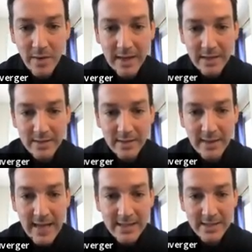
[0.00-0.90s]
Okay, so
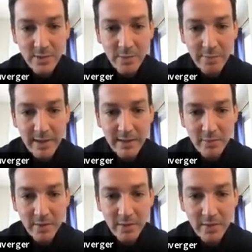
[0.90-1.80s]
that's the part I'm
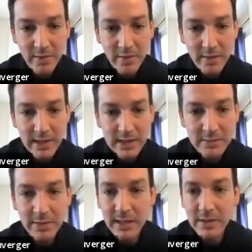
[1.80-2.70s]
going to
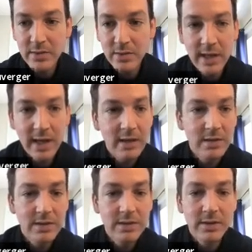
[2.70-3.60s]
explain to you
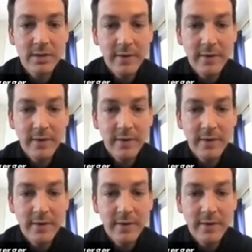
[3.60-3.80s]
guys.